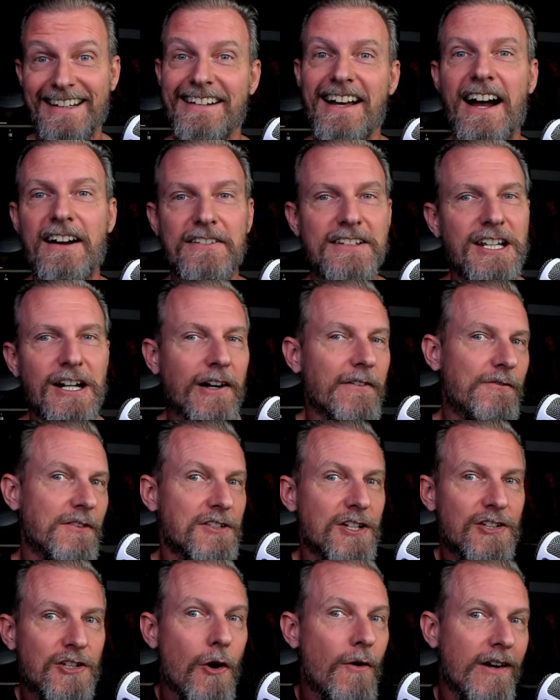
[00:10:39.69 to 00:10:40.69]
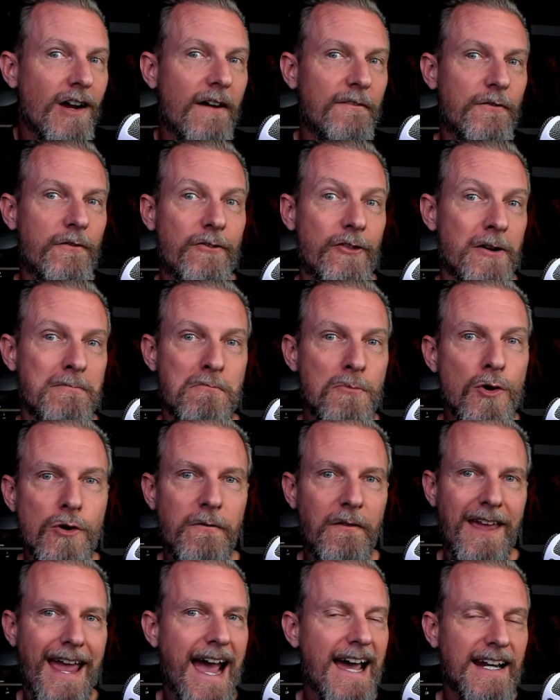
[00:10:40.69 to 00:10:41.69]
If just going off of the
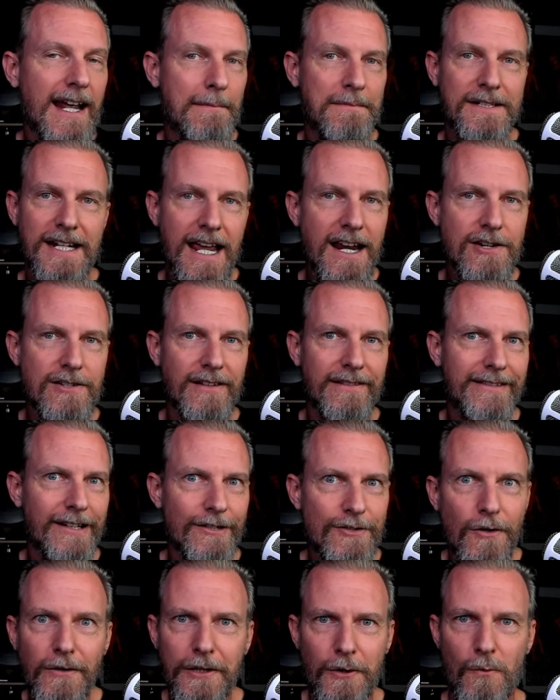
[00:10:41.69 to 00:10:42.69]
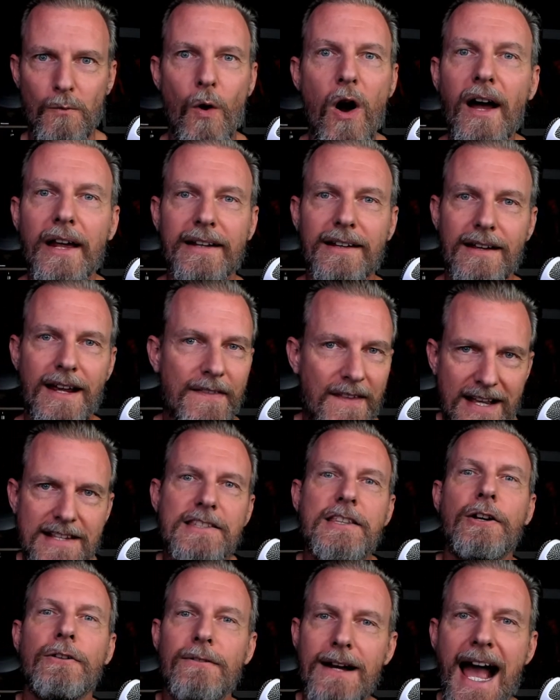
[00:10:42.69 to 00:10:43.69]
movie adaptation, there's only one, and that's
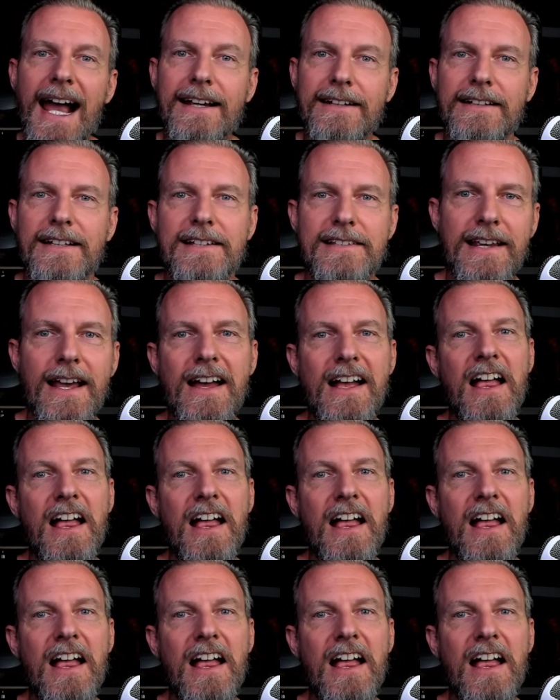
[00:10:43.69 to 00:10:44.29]
the Arachnids.